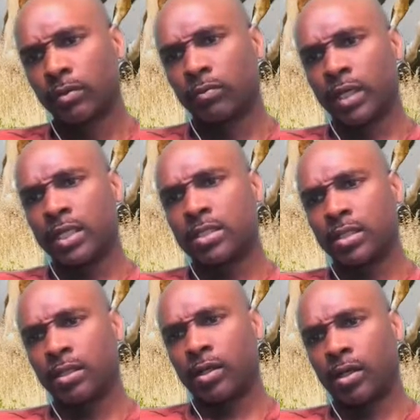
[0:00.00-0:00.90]
Raising
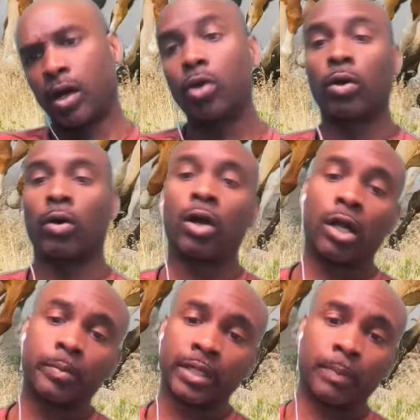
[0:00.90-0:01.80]
an arm. Oh no,
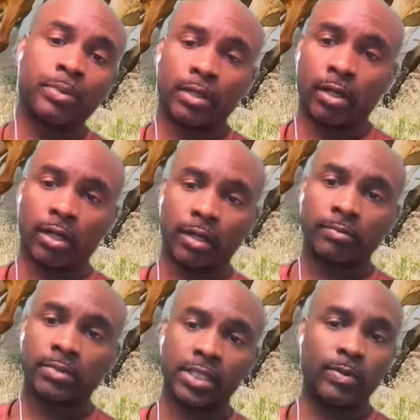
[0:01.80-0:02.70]
army. I put arm.
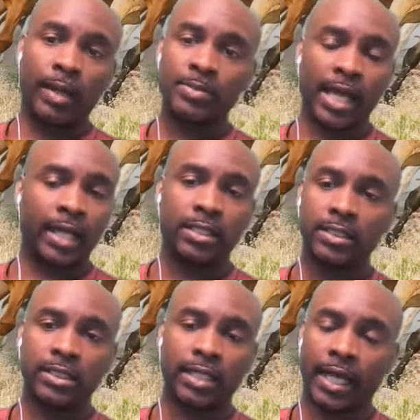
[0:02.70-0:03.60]
This one I
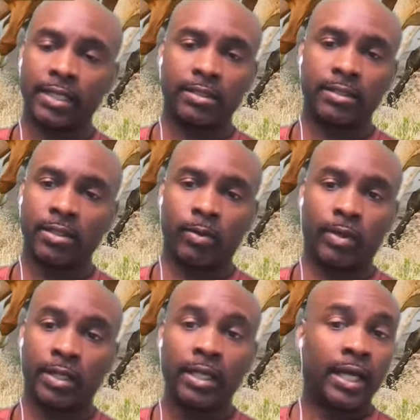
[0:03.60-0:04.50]
couldn't even. I did. You know
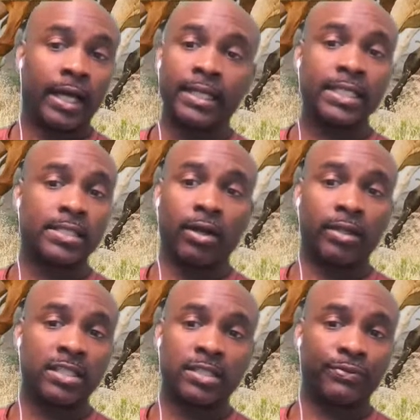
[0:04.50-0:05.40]
what? And this
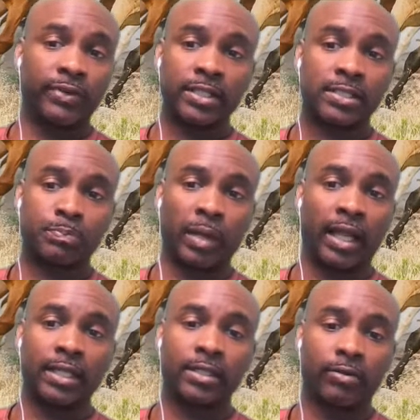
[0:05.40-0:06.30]
is the first
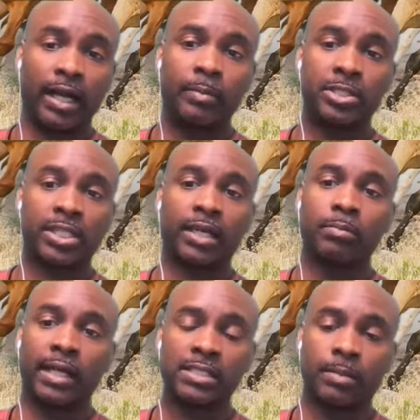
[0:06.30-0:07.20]
spelling grammar check
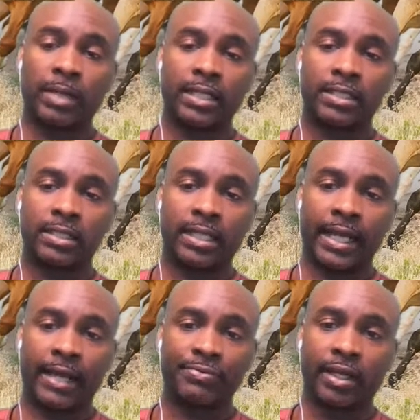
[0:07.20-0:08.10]
mess up I did that
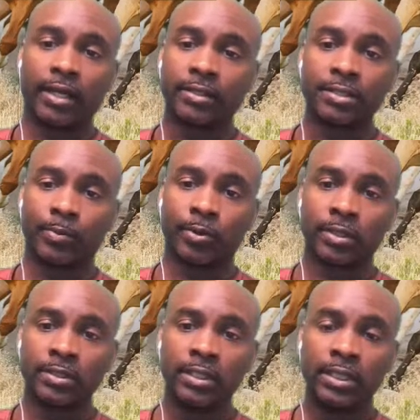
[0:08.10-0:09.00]
I found this
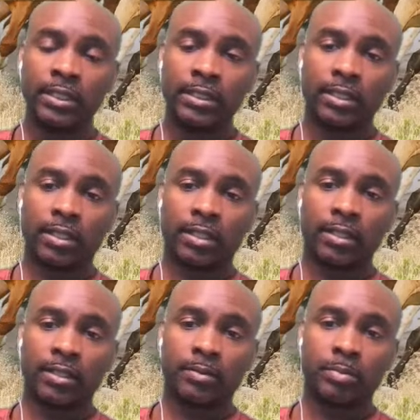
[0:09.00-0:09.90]
morning.
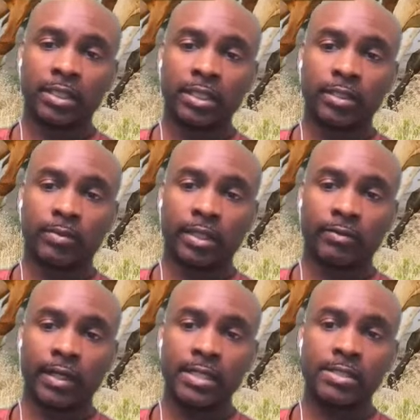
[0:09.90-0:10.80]
But anyway,
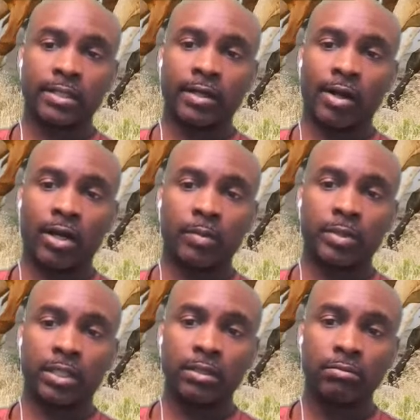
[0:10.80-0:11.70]
raising an
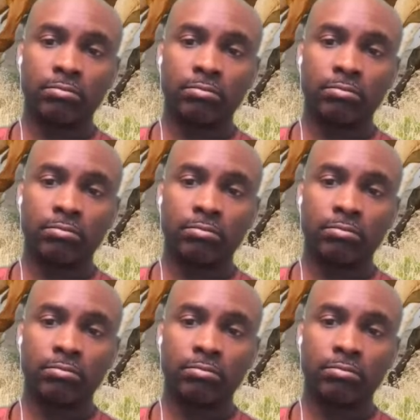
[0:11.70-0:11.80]
army.